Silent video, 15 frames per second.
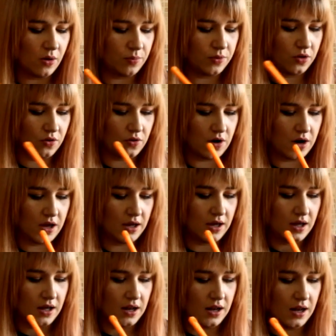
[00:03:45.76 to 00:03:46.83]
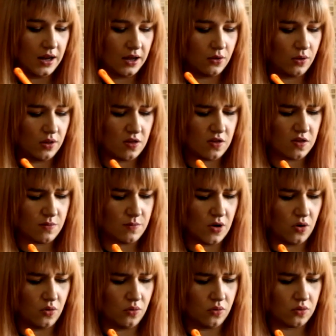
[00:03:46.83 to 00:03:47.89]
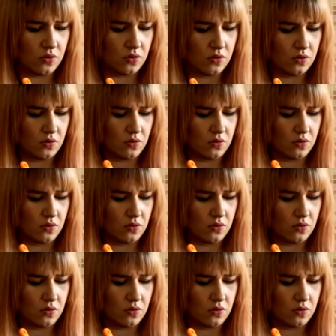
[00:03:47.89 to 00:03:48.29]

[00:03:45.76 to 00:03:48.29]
tomato puree, liquid smoke.